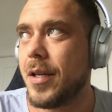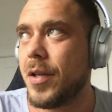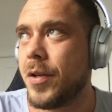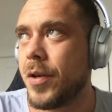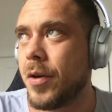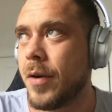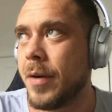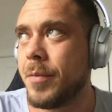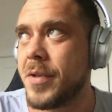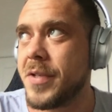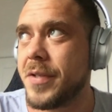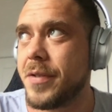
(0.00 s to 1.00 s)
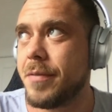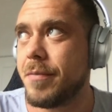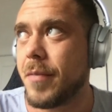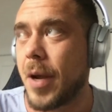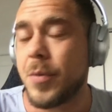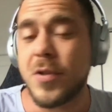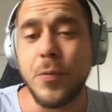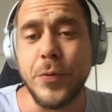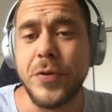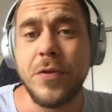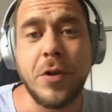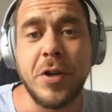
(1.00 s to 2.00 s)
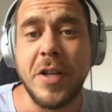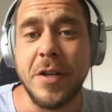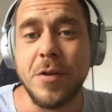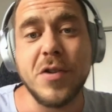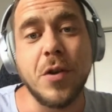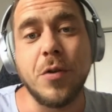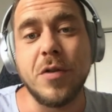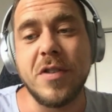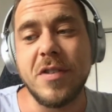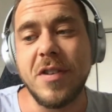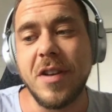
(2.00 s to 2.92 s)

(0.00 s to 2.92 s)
I was almost 30 years old,